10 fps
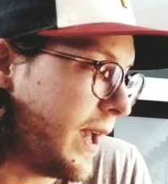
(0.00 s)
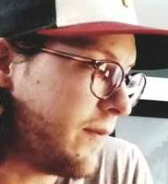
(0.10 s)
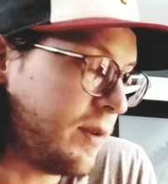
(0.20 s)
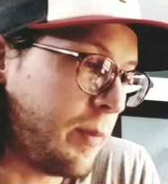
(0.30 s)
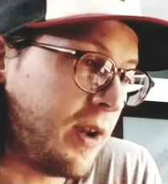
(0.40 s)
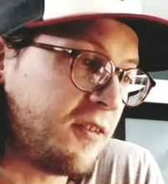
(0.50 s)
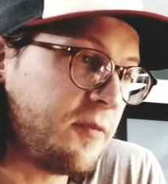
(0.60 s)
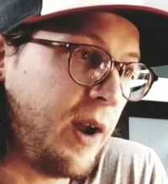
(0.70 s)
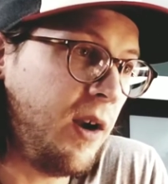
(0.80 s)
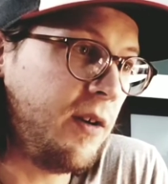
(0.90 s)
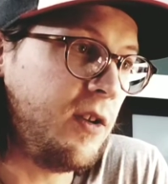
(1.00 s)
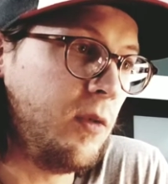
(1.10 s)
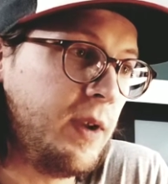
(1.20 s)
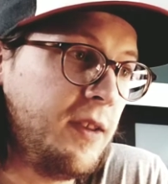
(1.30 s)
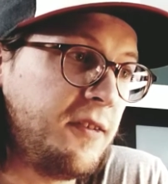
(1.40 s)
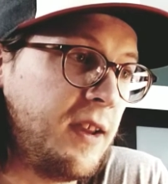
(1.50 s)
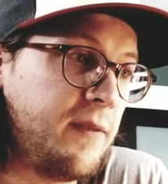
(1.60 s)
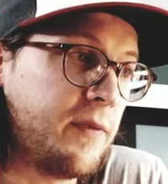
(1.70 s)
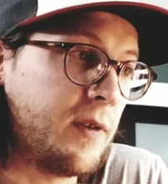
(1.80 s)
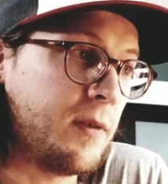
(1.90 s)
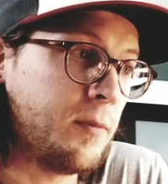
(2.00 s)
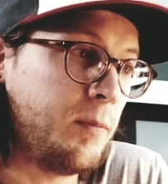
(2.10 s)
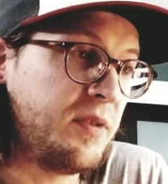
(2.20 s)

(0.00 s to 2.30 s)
haven't been inspired to do real estate for